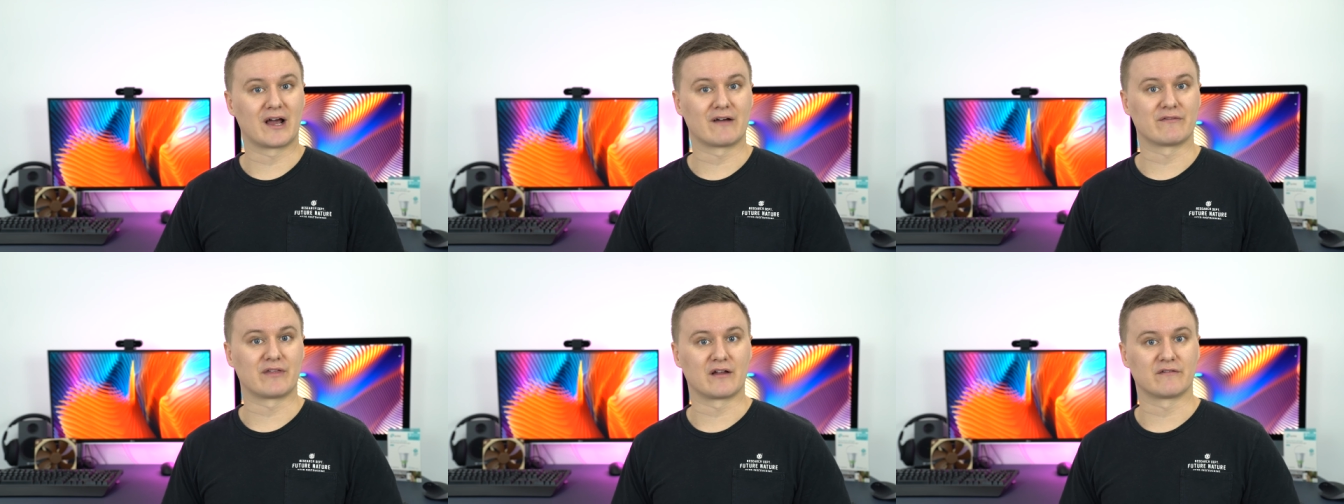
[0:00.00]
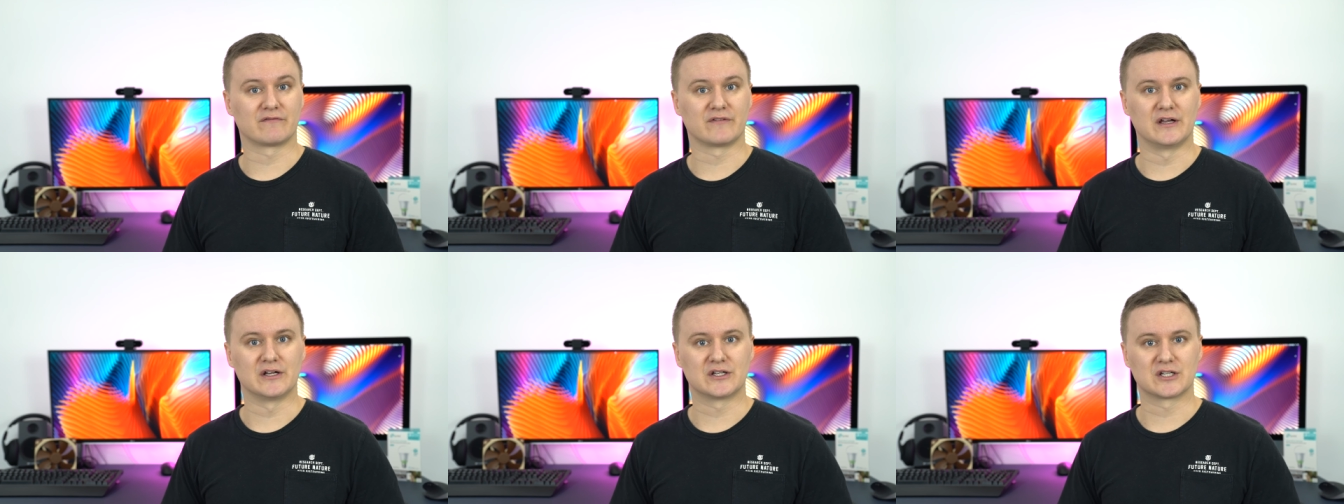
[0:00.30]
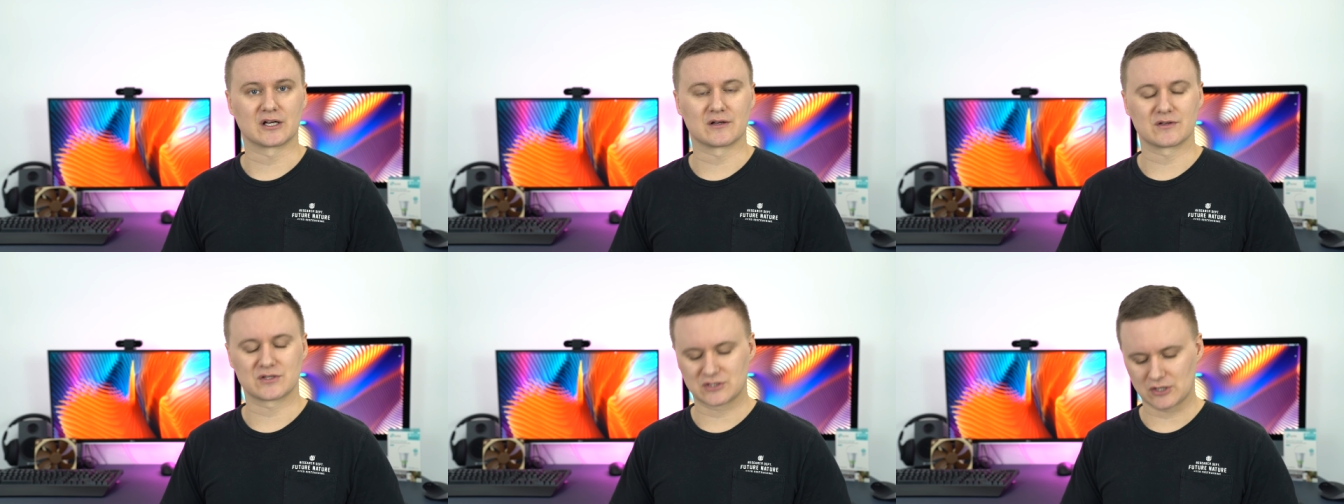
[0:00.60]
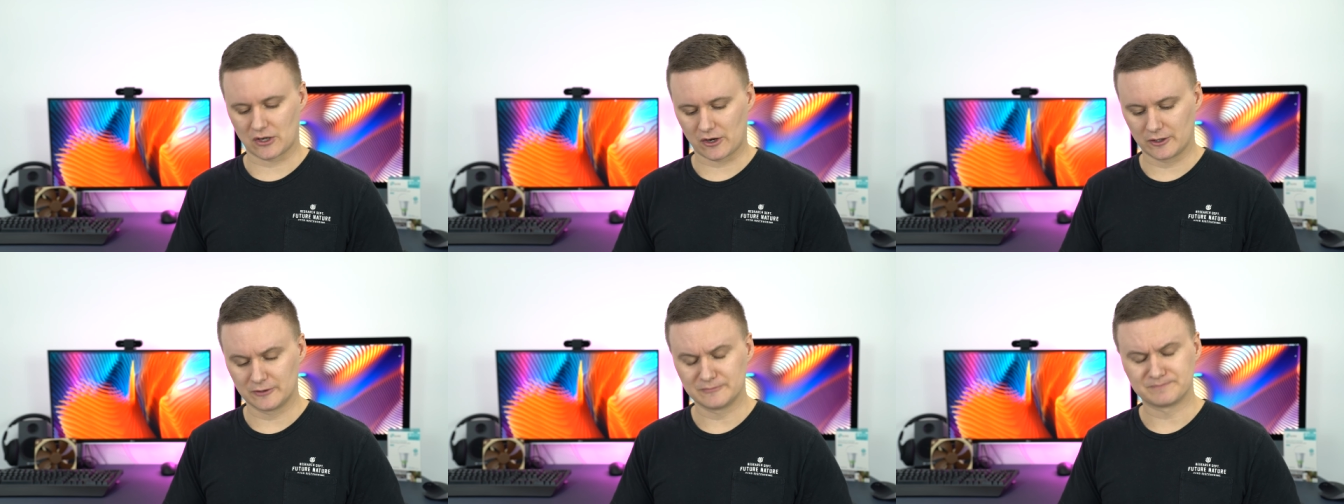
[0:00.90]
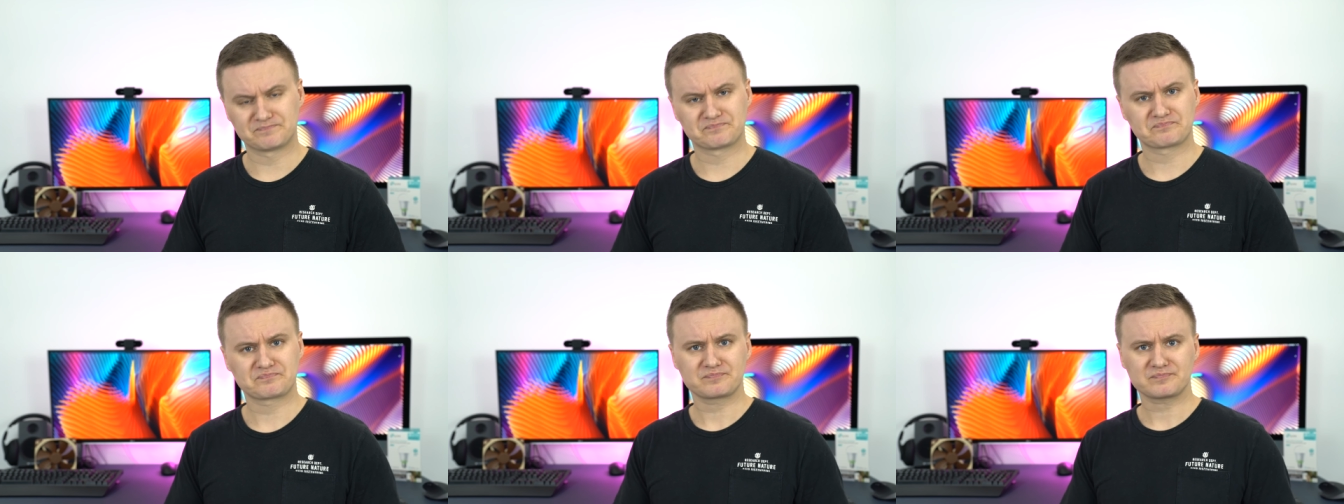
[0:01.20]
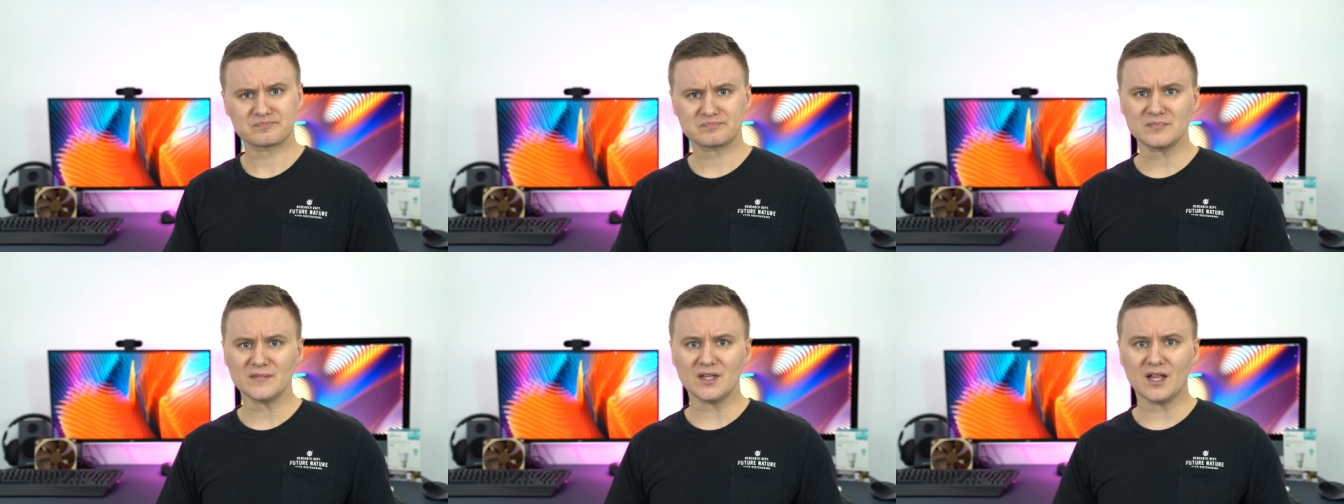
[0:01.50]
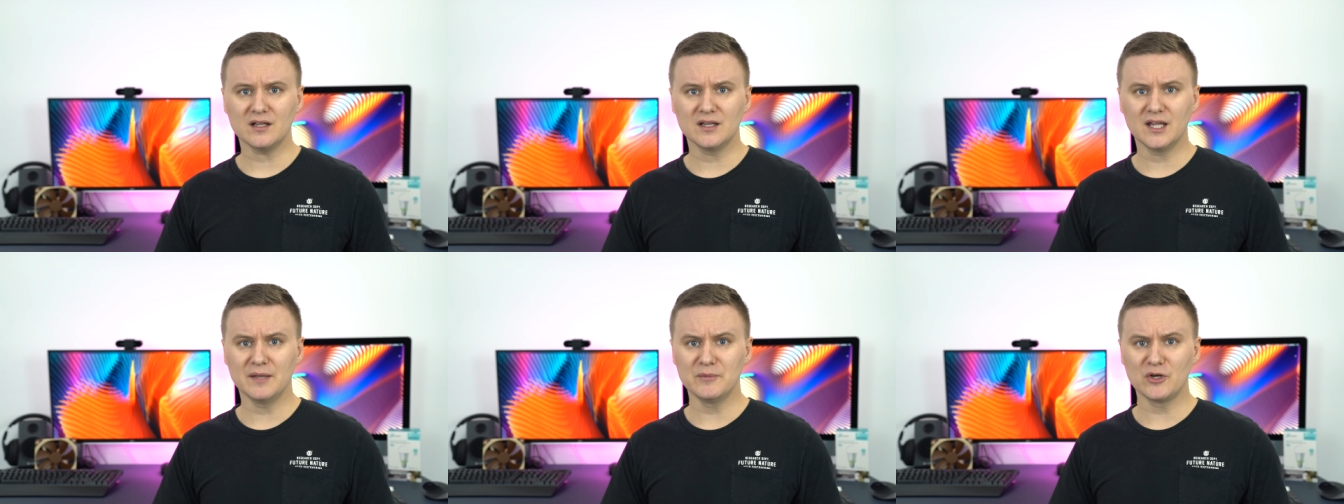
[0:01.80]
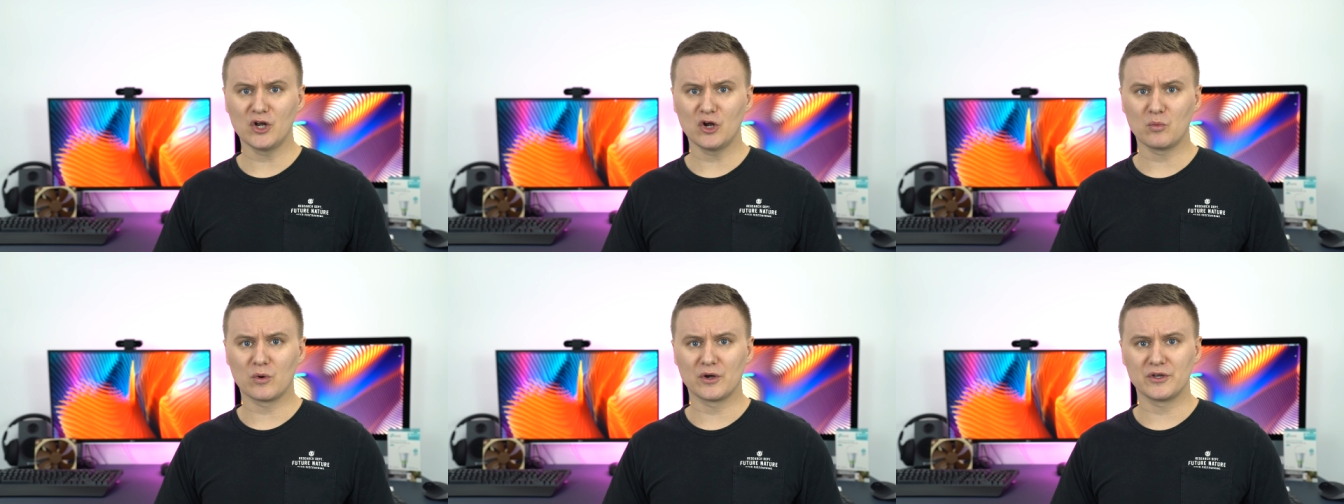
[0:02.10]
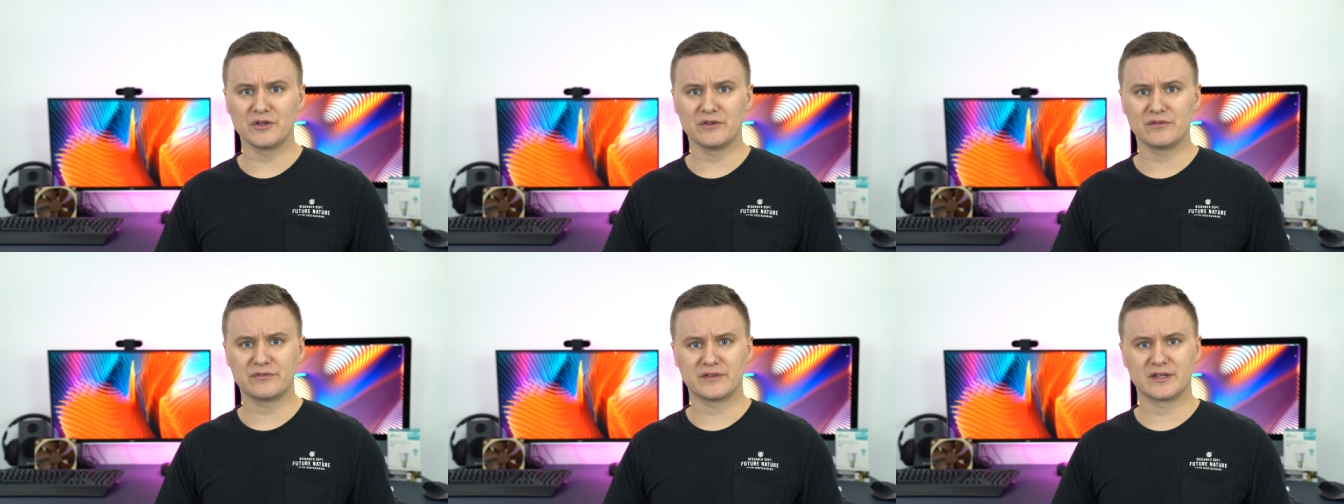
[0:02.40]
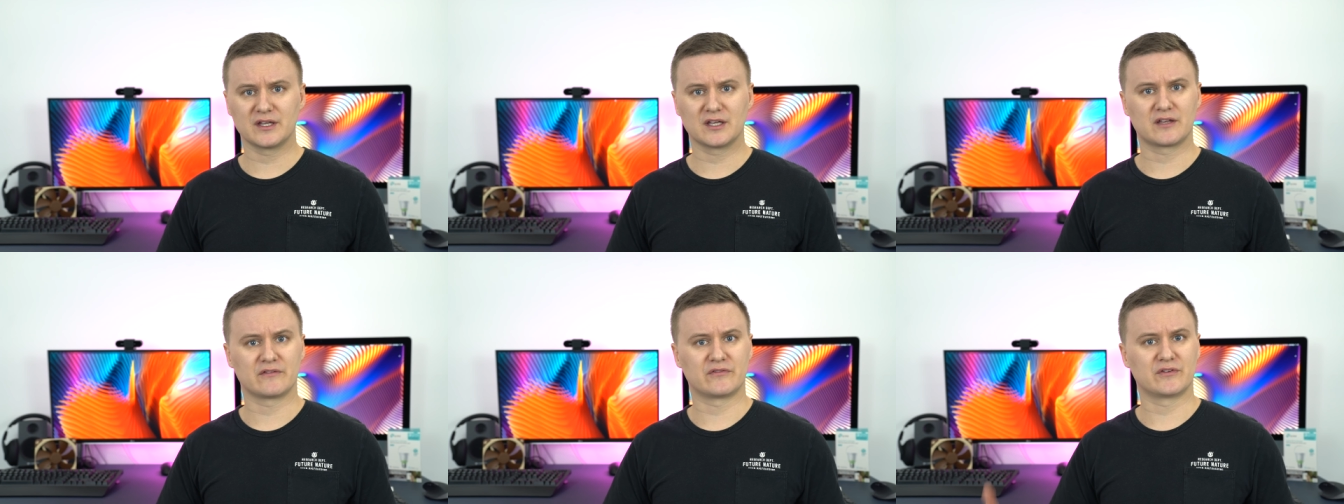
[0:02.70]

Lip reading: have that feature. So let me know what you think.